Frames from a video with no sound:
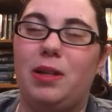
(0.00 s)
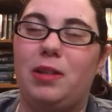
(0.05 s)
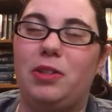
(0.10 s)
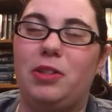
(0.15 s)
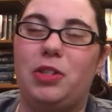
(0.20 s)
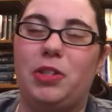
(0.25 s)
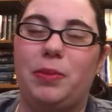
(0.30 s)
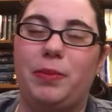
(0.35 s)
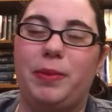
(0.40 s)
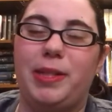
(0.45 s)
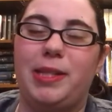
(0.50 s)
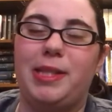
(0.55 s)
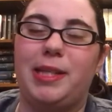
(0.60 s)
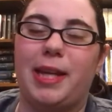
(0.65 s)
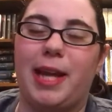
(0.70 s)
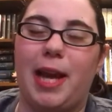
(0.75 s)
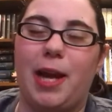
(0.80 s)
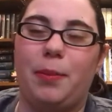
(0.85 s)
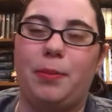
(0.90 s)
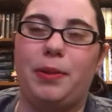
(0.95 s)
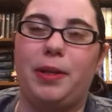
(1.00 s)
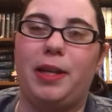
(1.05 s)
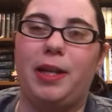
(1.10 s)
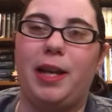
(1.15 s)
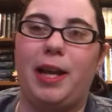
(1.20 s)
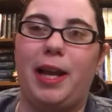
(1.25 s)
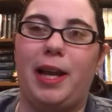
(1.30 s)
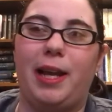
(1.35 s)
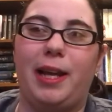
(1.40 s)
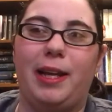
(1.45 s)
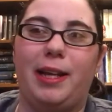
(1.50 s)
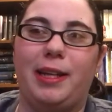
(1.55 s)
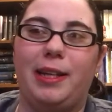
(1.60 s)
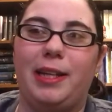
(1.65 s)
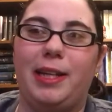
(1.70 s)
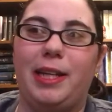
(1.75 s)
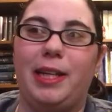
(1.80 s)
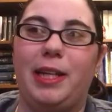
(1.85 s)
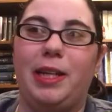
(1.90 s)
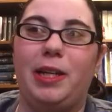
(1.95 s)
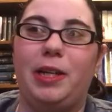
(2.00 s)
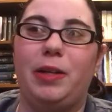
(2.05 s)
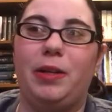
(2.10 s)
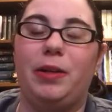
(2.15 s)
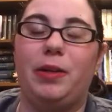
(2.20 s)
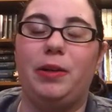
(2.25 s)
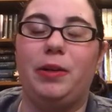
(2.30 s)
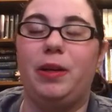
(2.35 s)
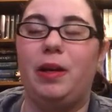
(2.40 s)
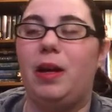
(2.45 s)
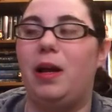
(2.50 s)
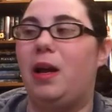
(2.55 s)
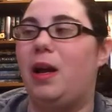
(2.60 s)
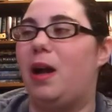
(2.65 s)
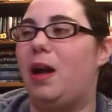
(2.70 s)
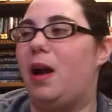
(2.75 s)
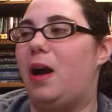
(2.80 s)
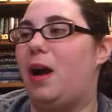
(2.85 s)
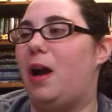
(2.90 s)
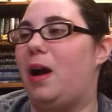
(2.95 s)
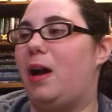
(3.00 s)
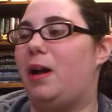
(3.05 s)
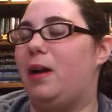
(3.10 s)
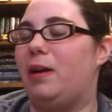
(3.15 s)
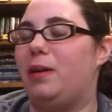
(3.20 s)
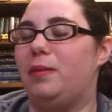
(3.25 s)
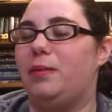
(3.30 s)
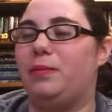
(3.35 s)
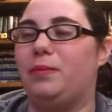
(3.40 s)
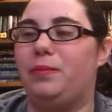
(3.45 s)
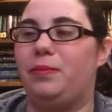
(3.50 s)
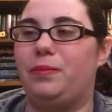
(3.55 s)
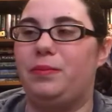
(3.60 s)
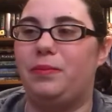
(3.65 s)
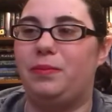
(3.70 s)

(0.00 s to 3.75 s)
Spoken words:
she meets the captain, and he oh